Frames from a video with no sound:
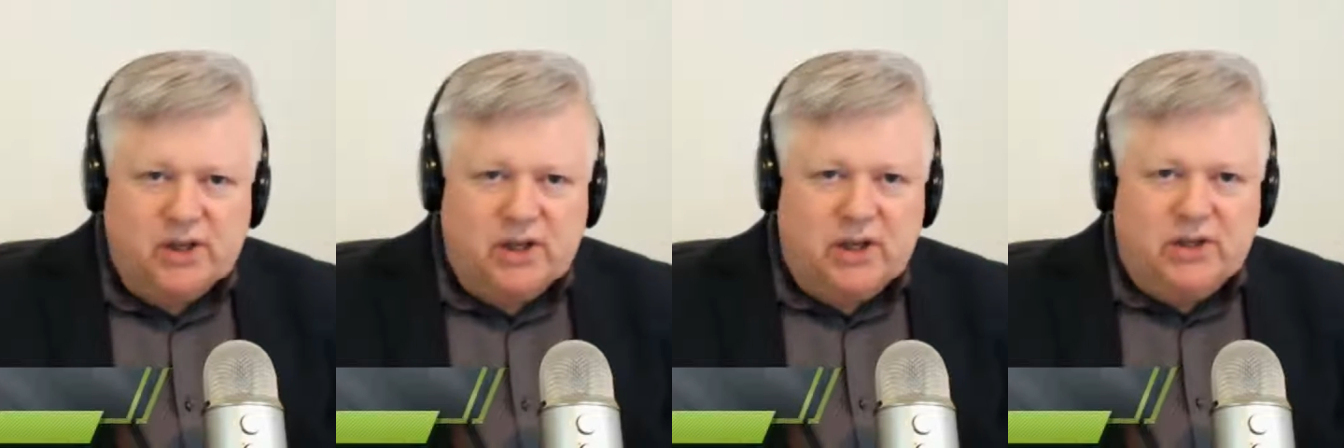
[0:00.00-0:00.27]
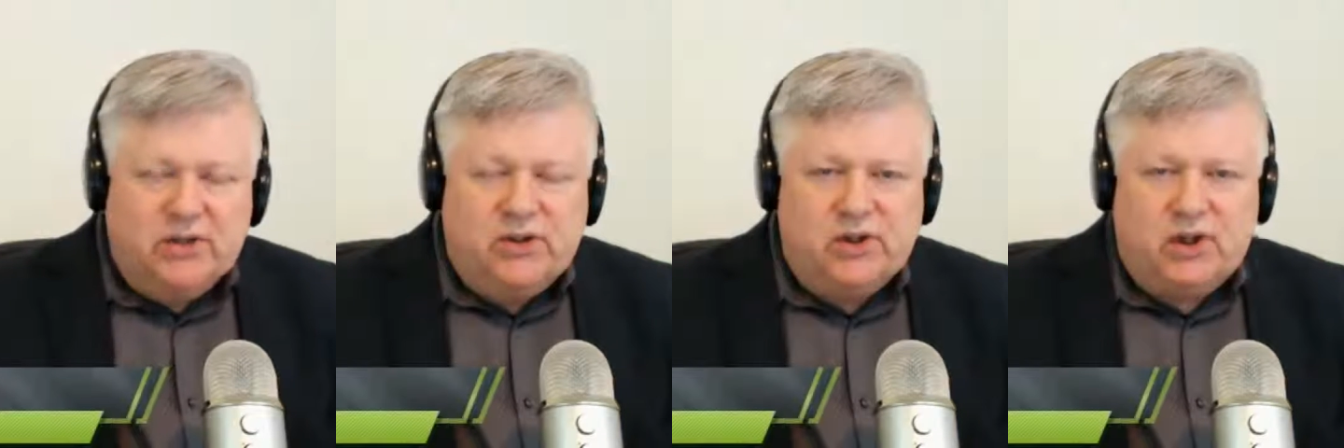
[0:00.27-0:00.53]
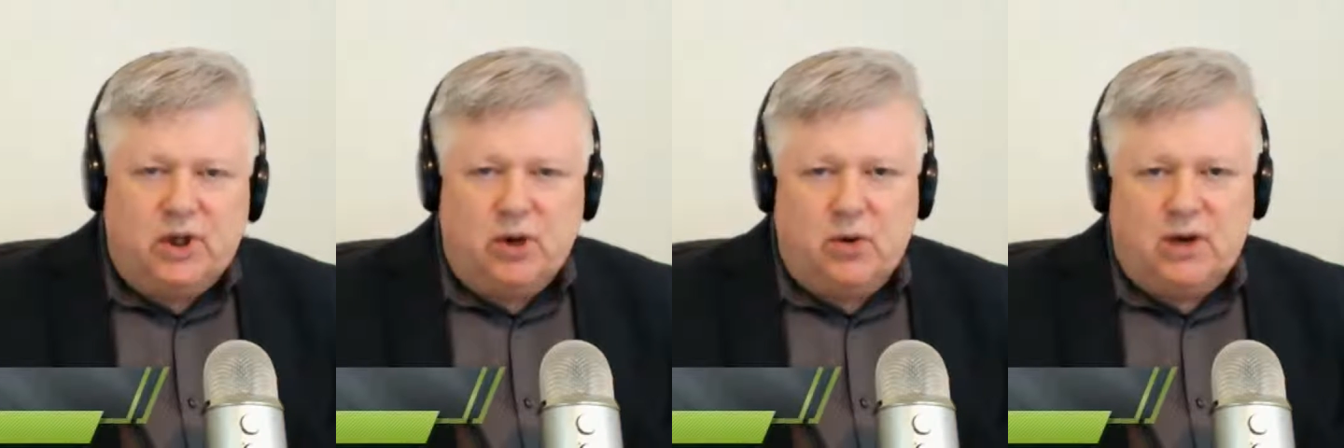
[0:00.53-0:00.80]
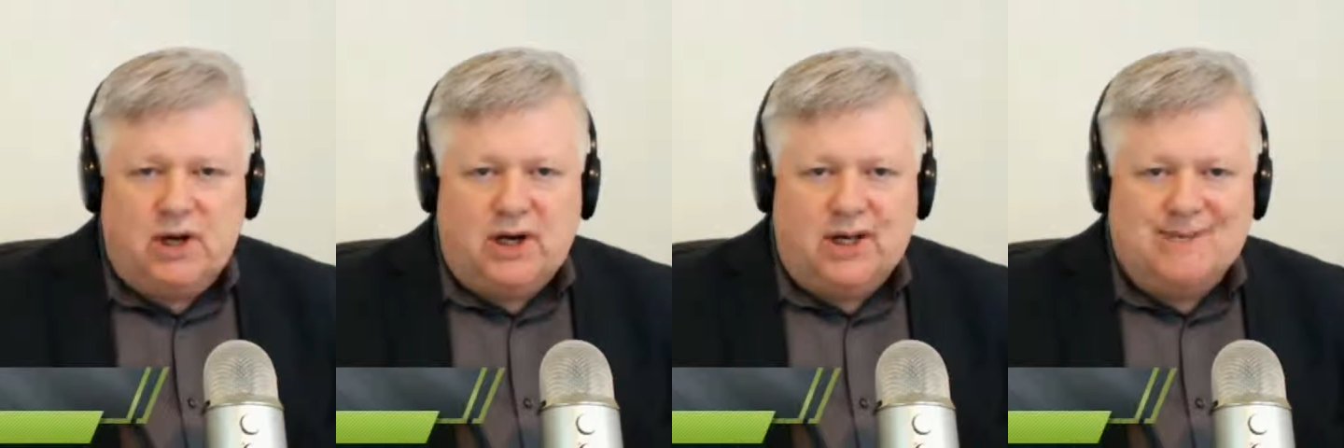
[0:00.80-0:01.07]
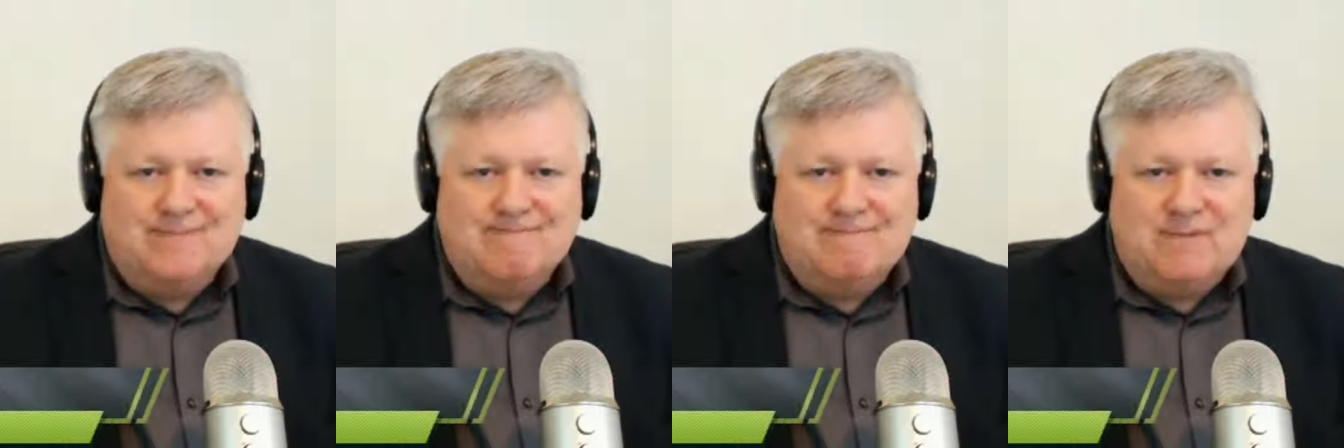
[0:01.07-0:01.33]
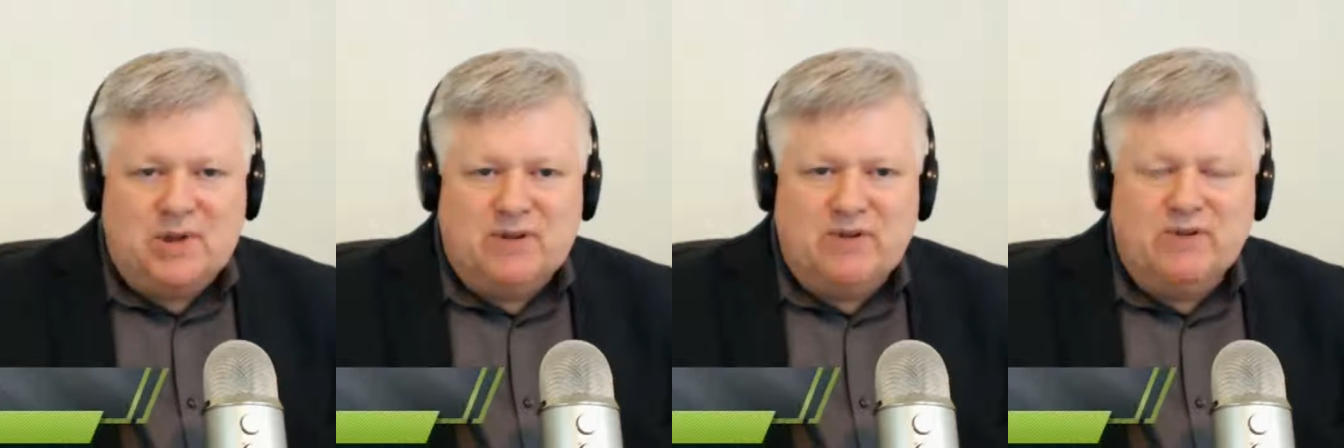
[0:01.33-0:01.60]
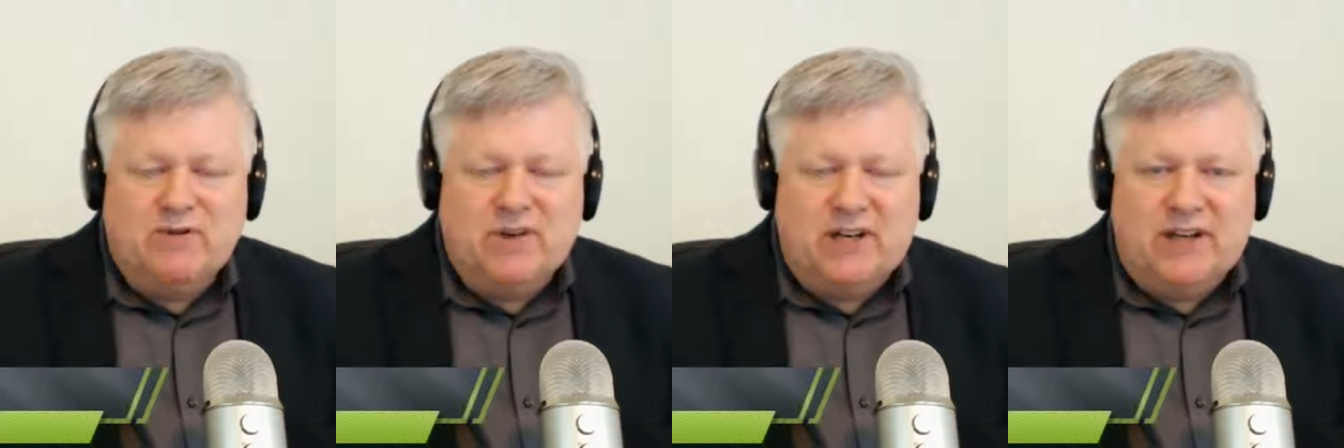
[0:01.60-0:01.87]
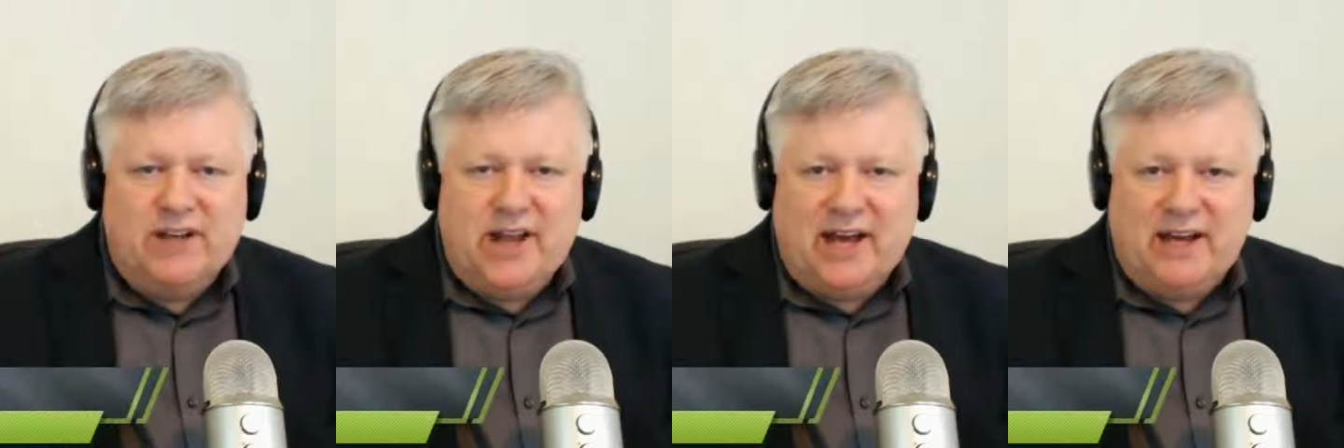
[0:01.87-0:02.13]
So if you fit into
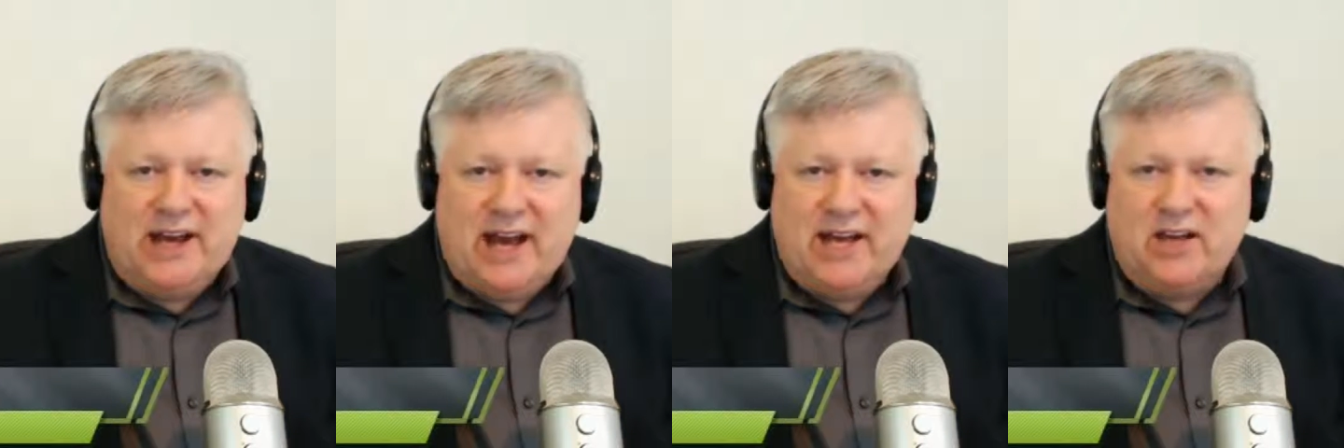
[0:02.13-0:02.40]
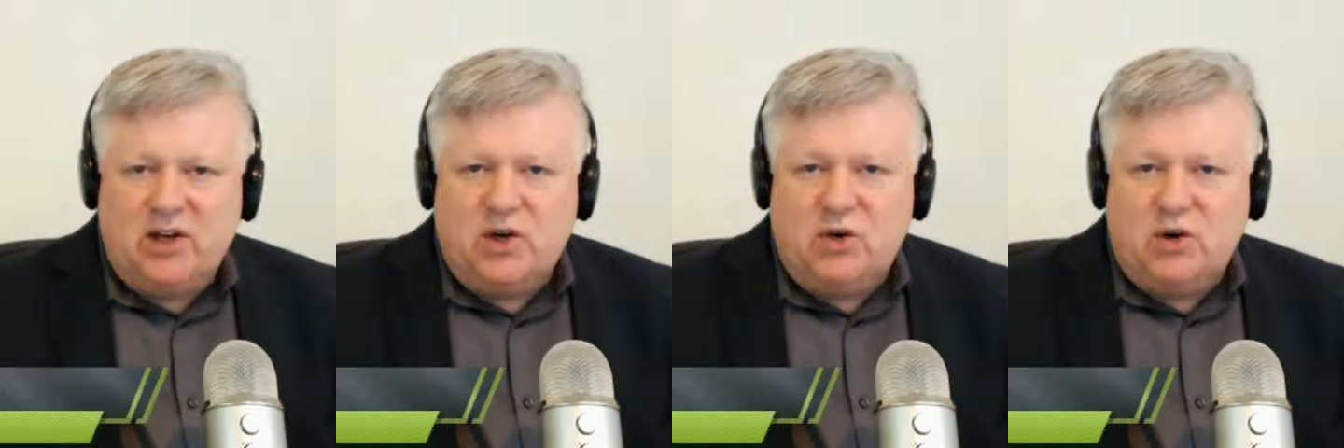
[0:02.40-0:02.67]
that category